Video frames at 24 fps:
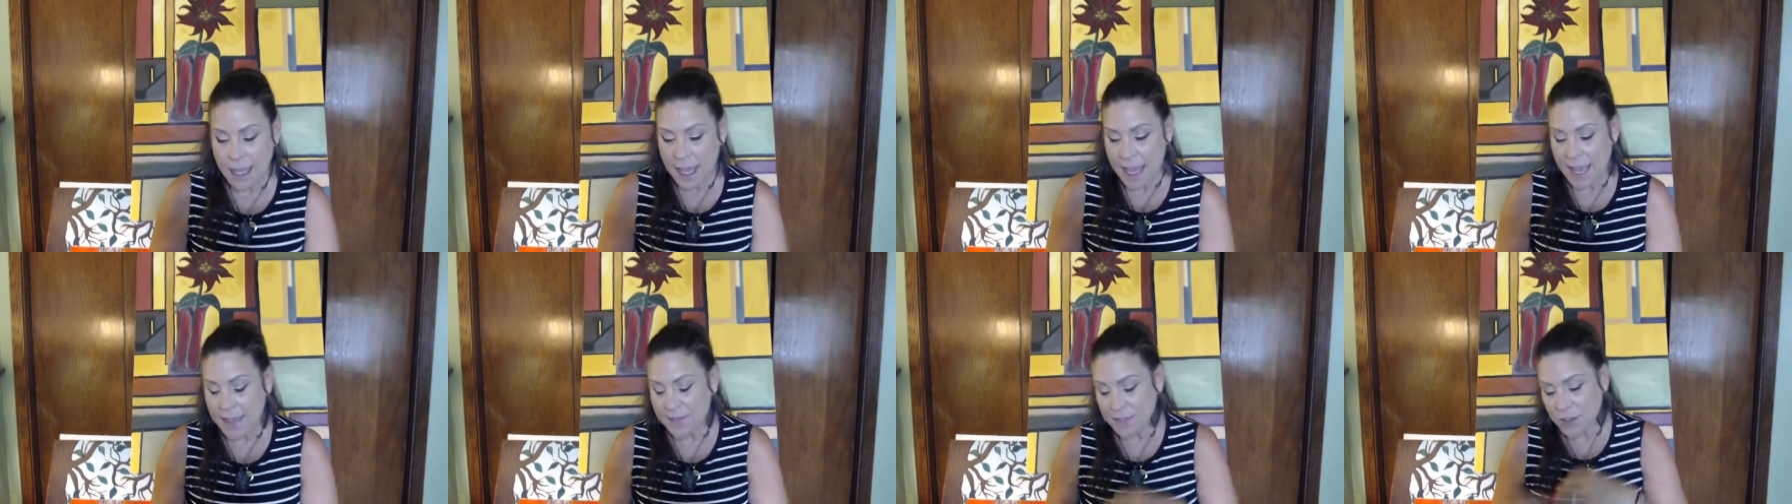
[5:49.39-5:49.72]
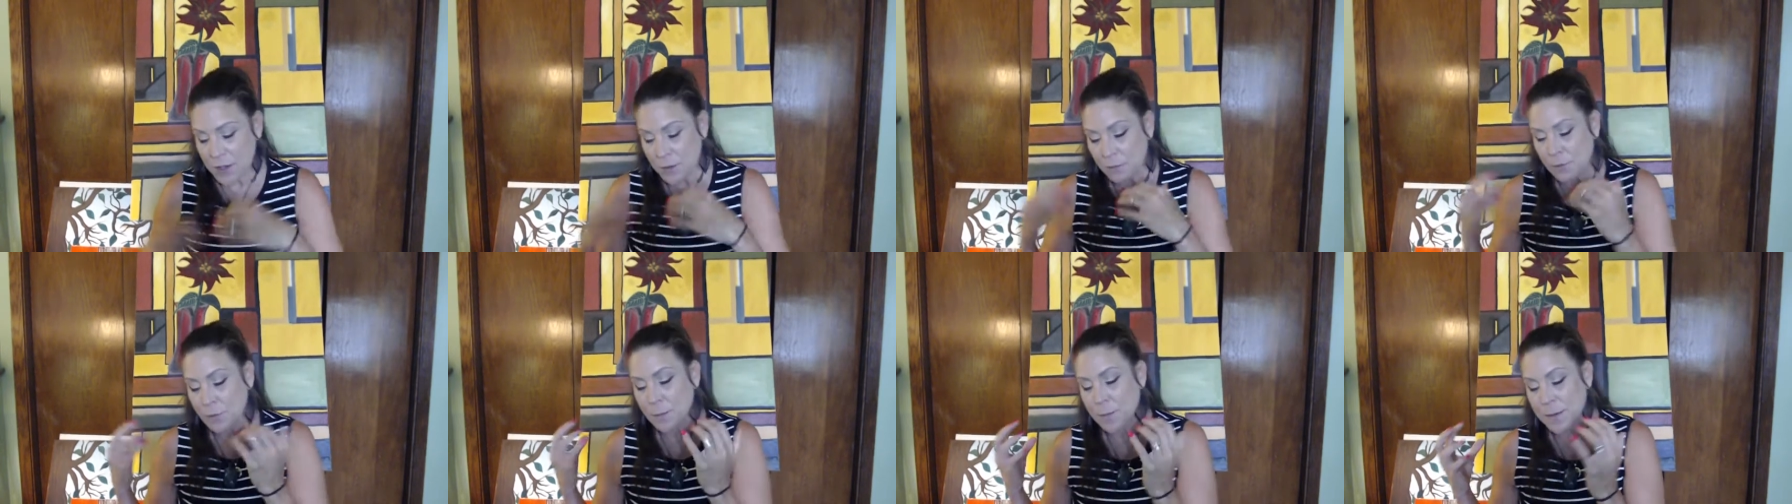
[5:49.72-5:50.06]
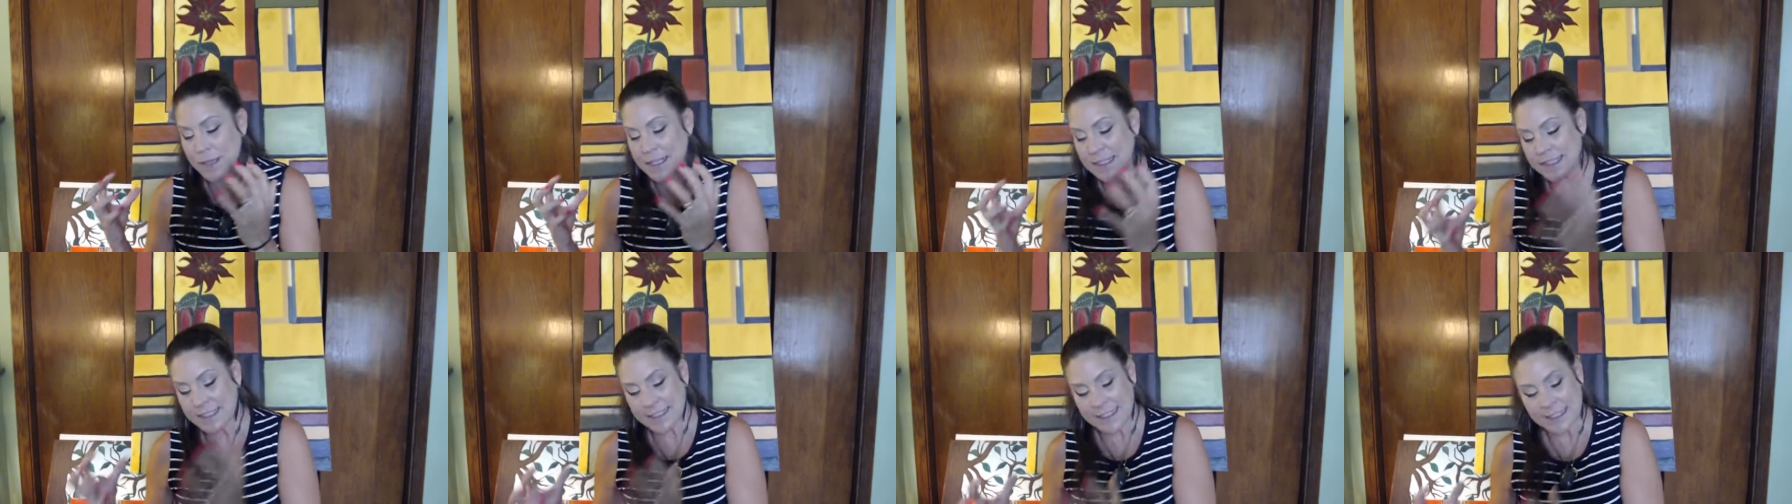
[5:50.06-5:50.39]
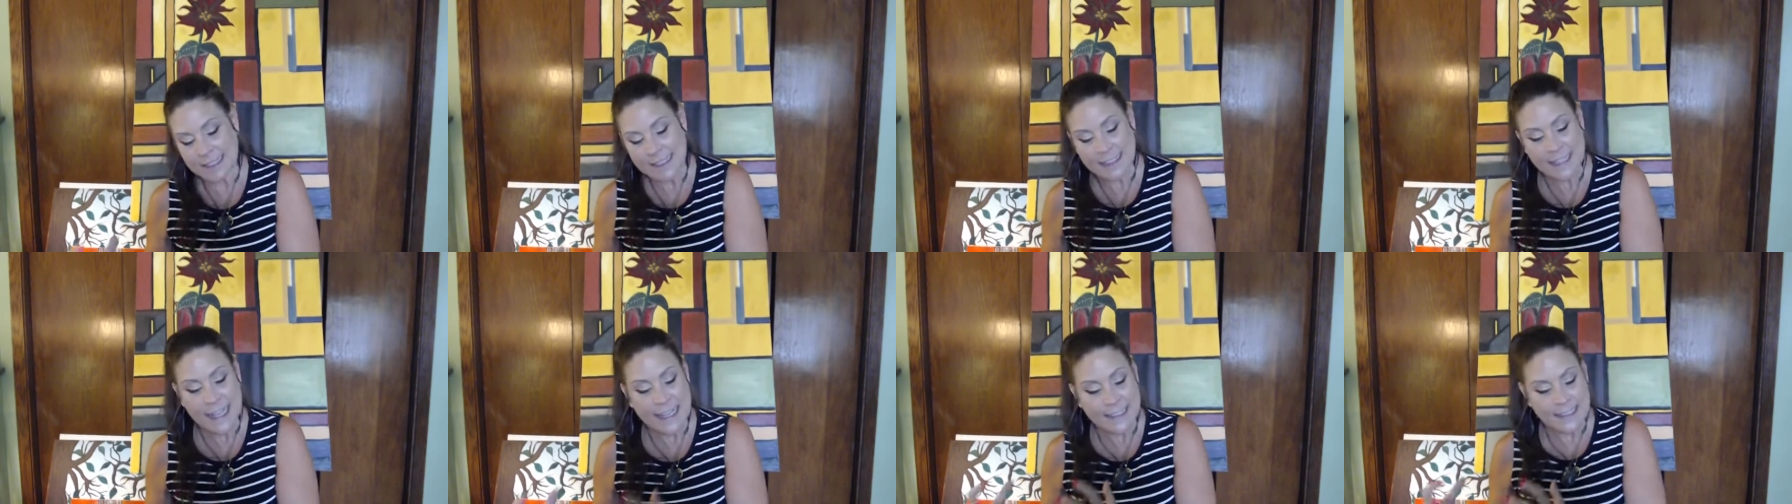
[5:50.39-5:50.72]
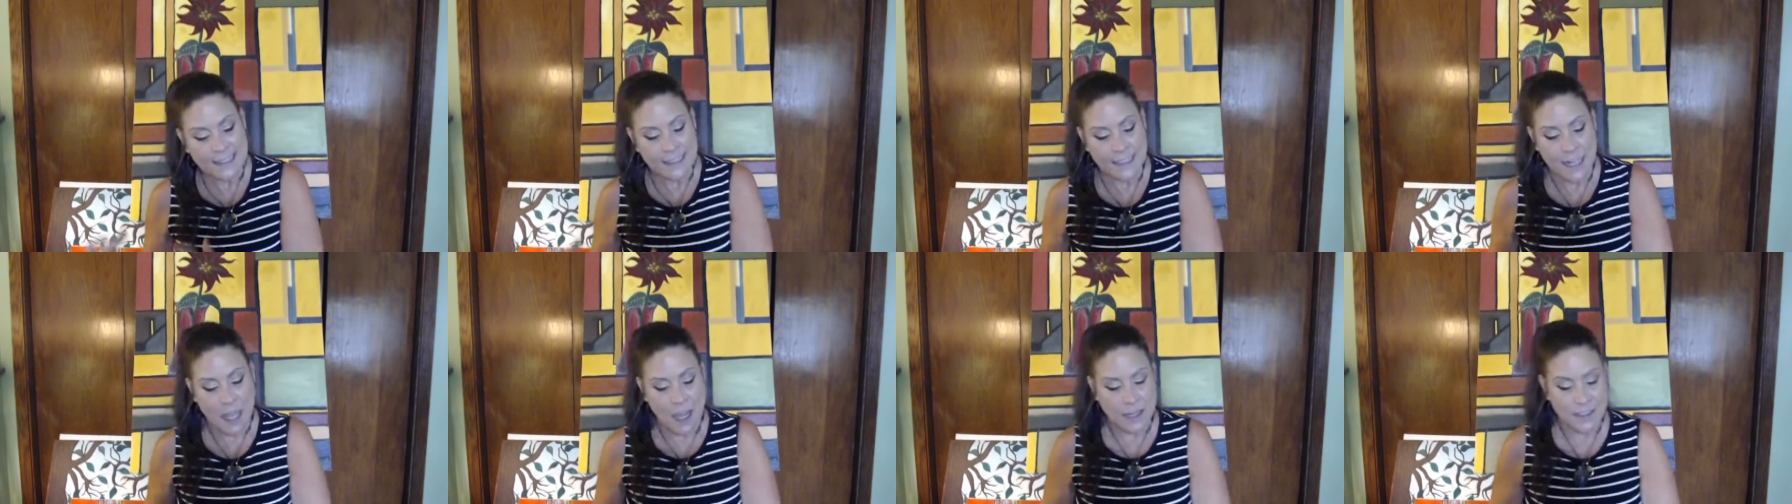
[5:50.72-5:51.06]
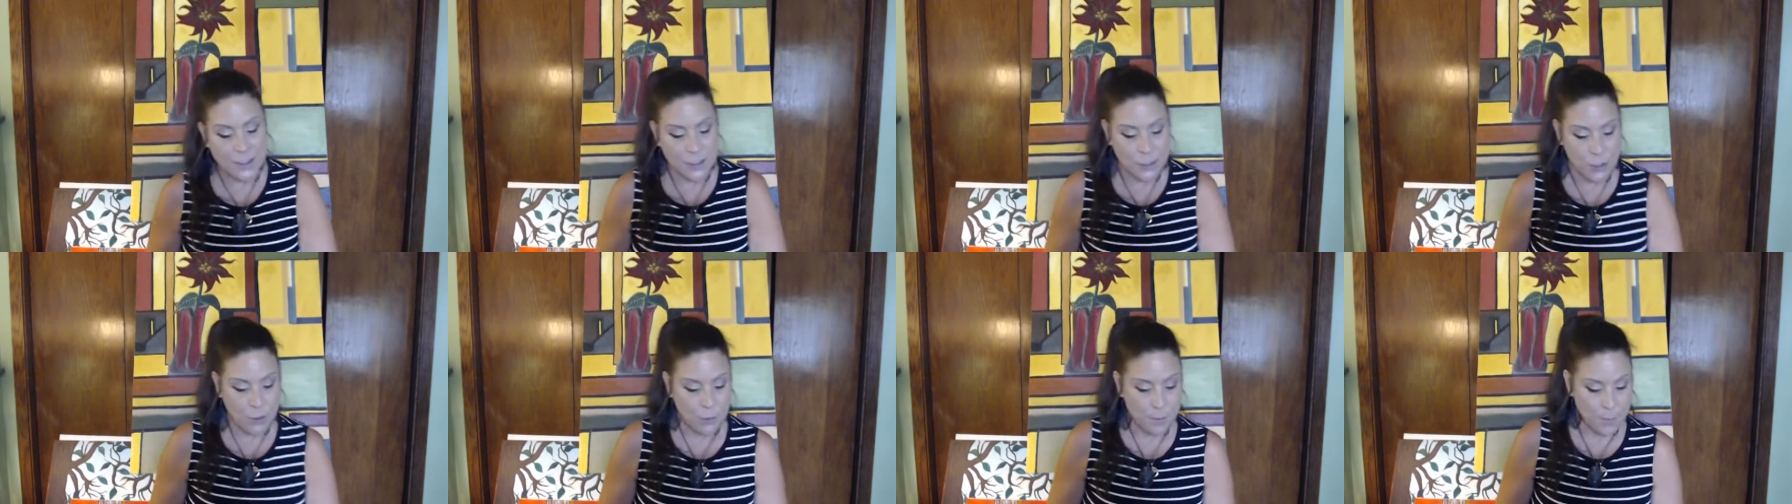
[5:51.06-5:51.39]
And there will be success in
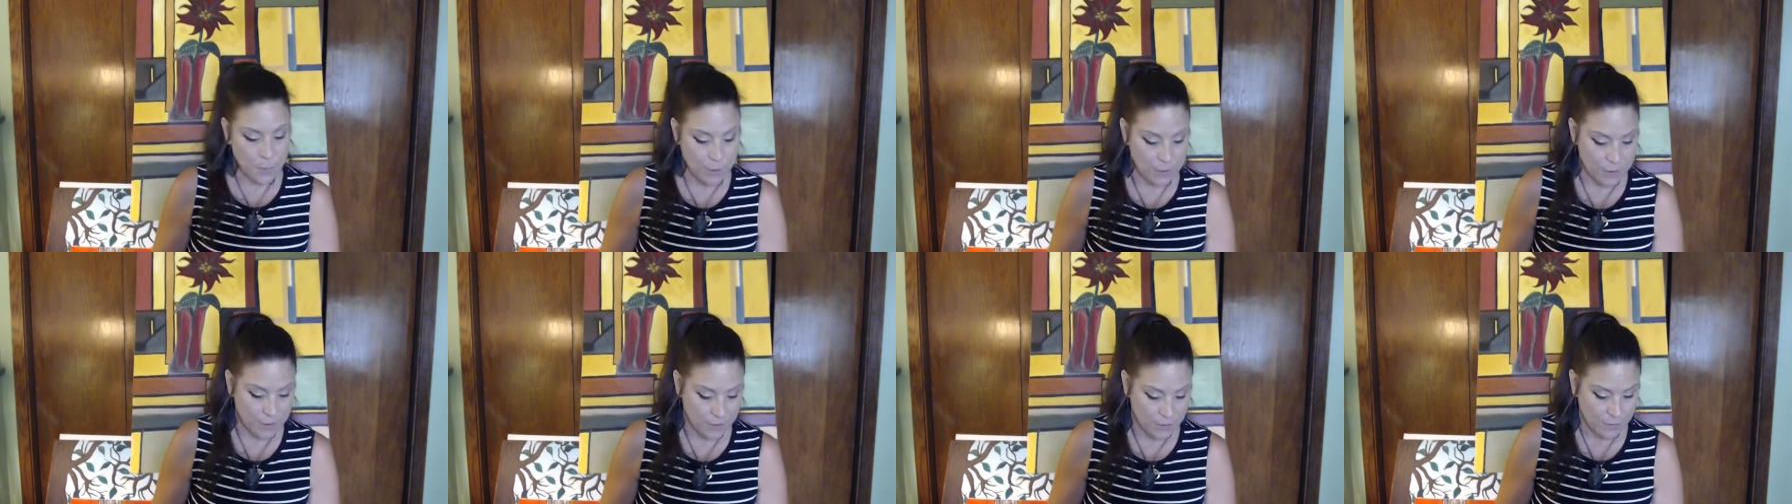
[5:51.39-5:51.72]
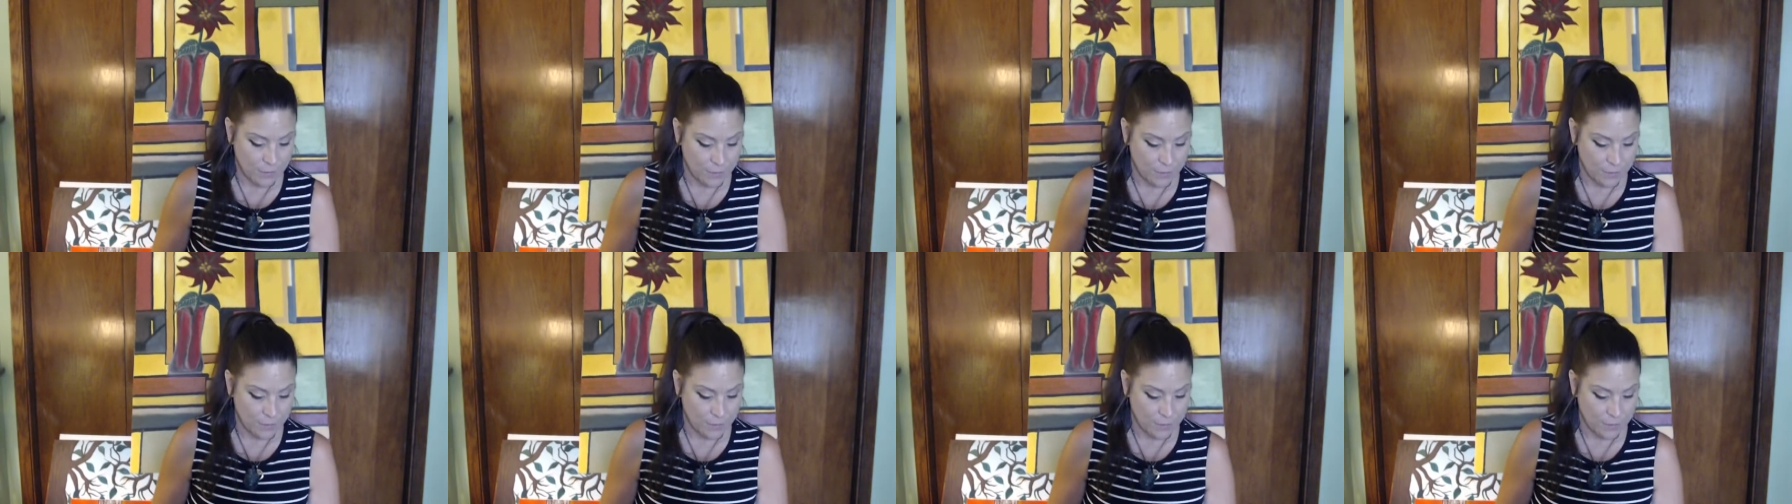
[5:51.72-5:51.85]
October.